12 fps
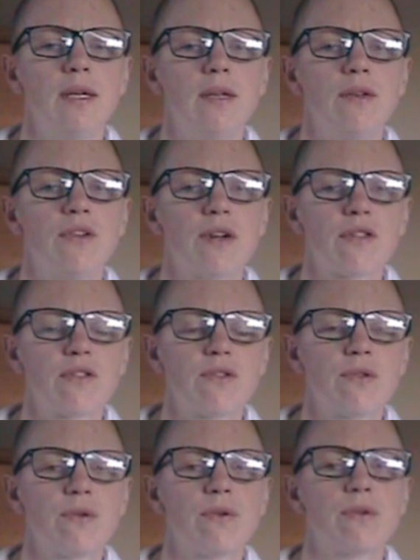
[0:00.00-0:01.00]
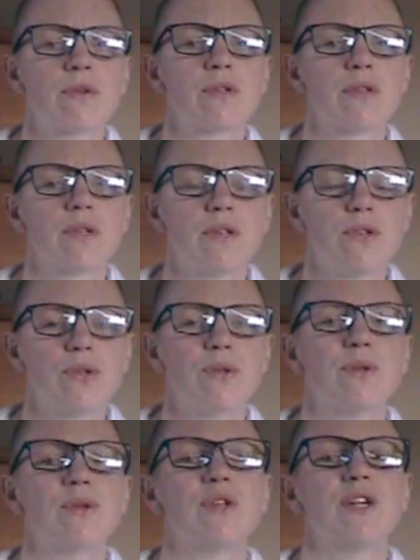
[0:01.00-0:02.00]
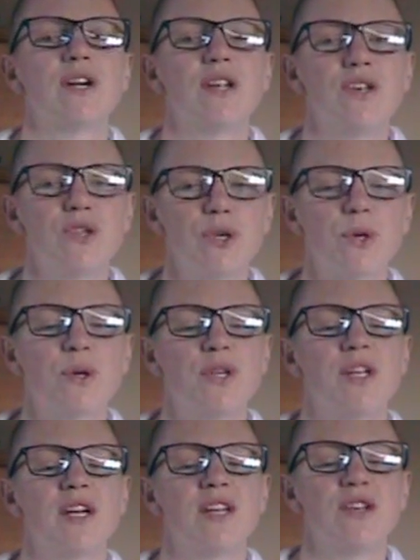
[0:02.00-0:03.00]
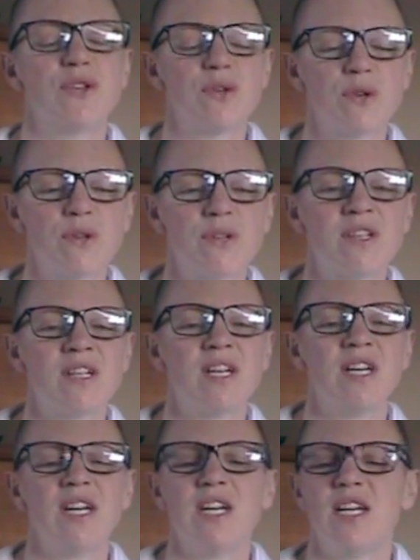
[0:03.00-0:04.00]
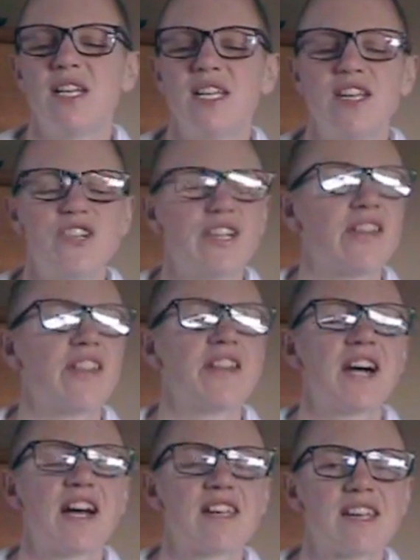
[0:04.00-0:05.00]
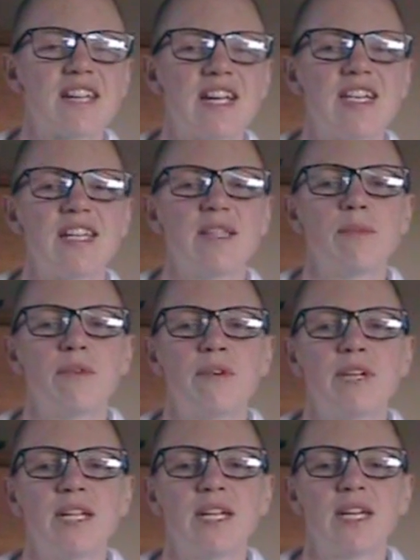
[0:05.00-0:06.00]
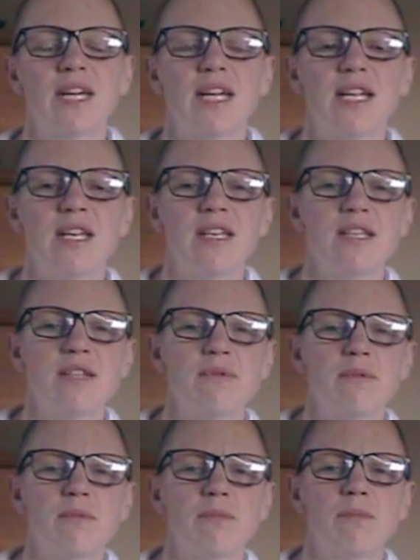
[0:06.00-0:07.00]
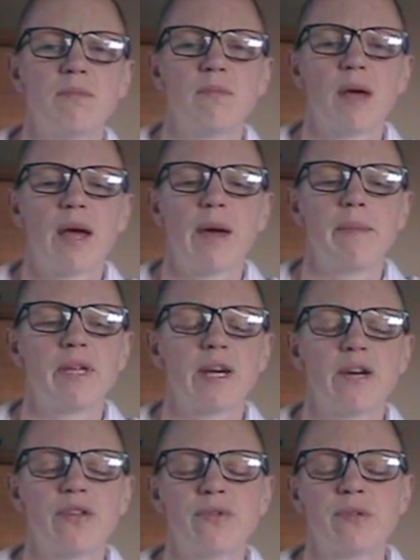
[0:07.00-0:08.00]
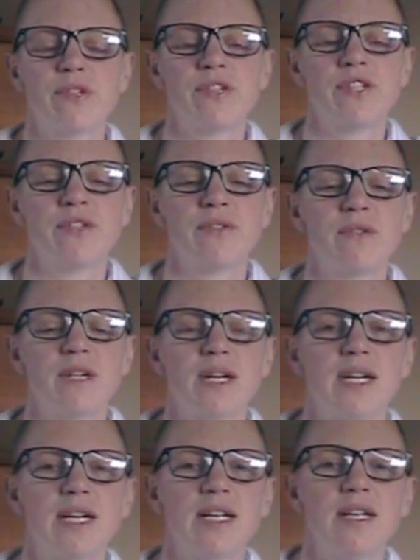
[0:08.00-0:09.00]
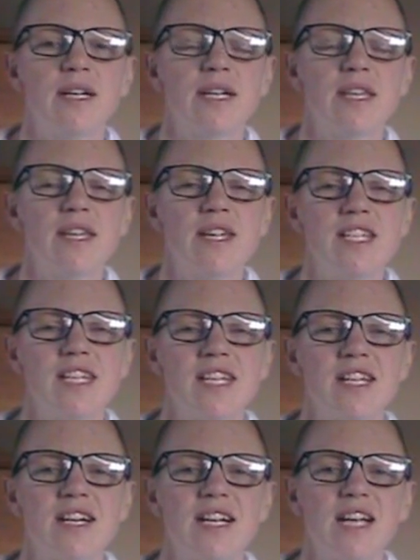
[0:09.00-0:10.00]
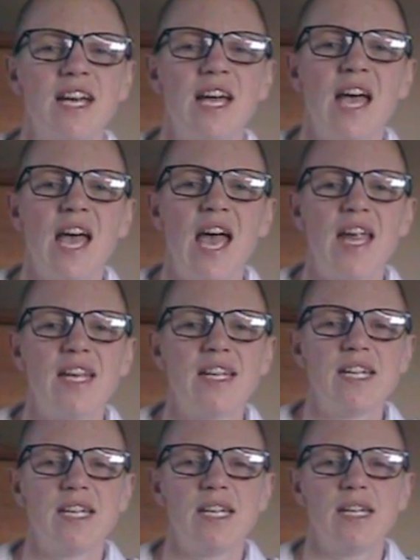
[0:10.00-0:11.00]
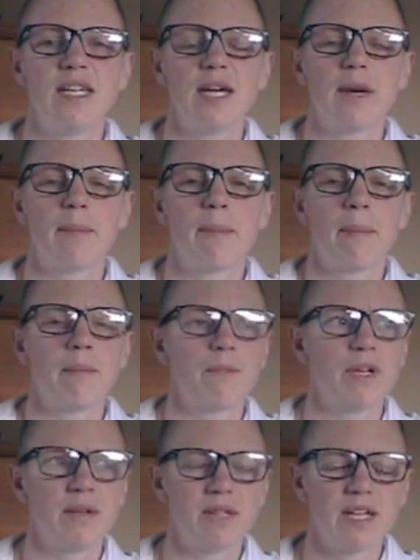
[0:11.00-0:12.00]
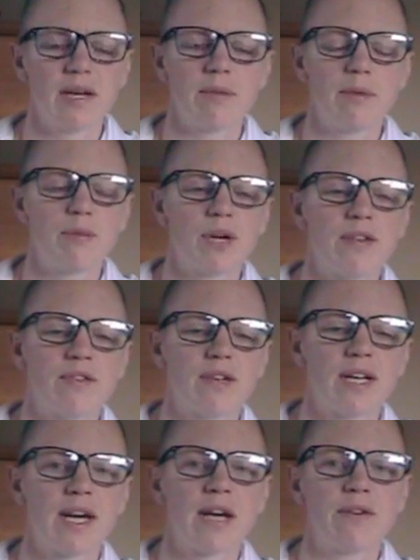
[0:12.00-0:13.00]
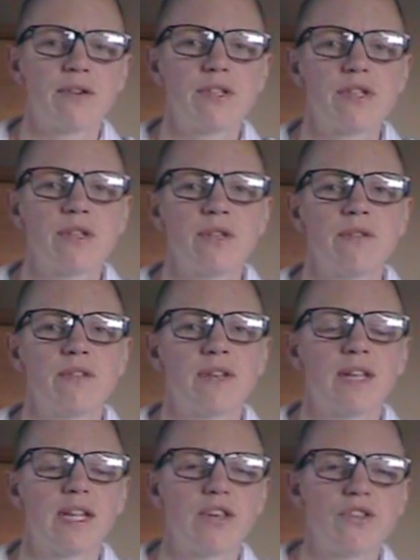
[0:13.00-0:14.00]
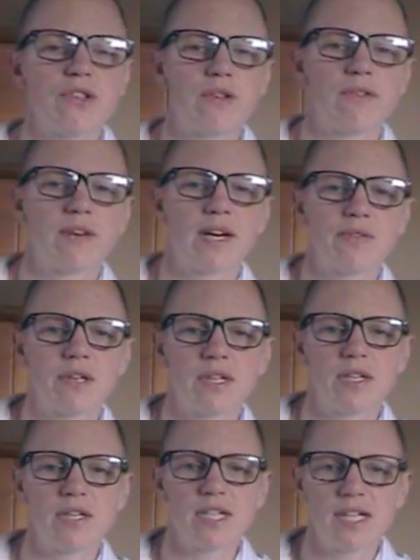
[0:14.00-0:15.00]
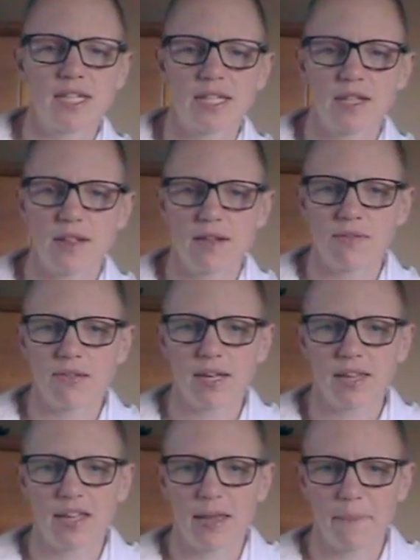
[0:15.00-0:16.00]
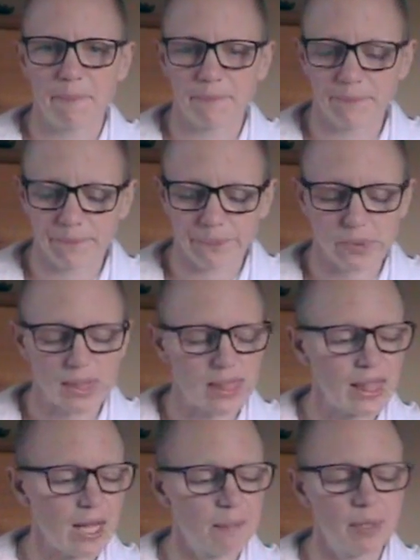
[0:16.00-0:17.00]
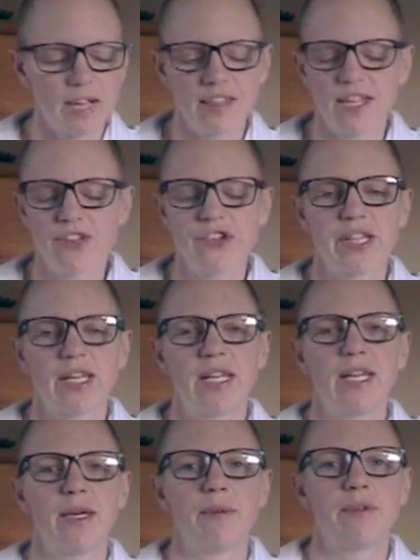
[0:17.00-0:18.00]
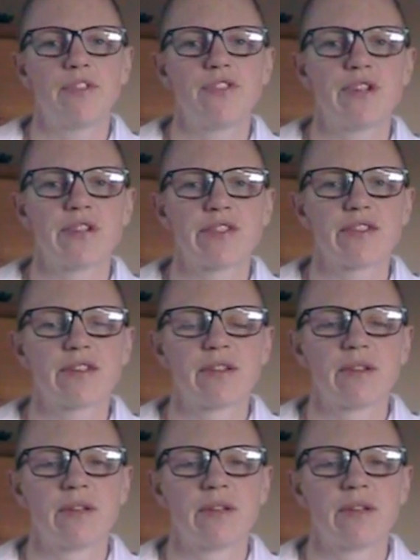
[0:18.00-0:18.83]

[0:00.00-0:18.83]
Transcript: just taught and taught and taught and taught, teaching and start at 8 in the morning and go through till 9:30 at night. And we break for an hour or two for lunch and for afternoon tea and stuff like that. But essentially it was just